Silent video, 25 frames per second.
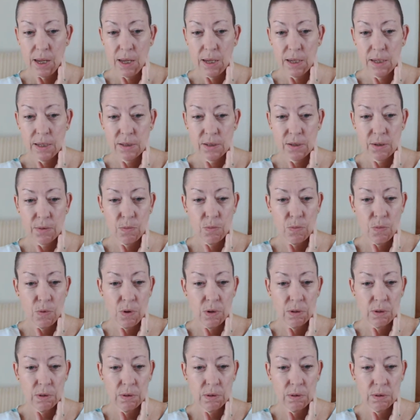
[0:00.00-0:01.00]
It's a
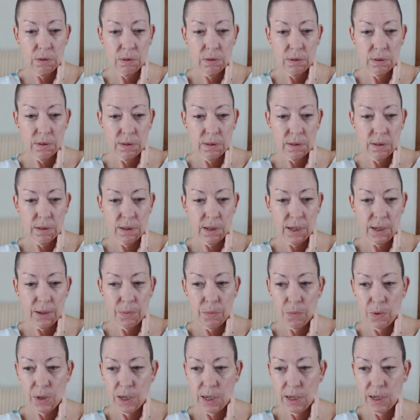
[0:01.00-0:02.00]
wool, like
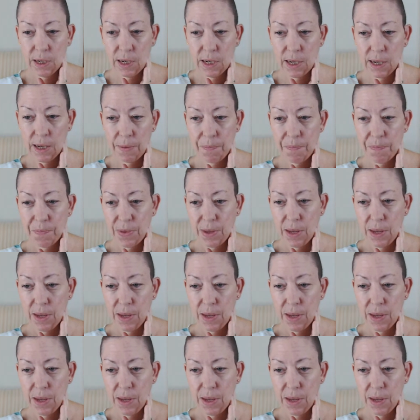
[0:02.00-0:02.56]
Whitney.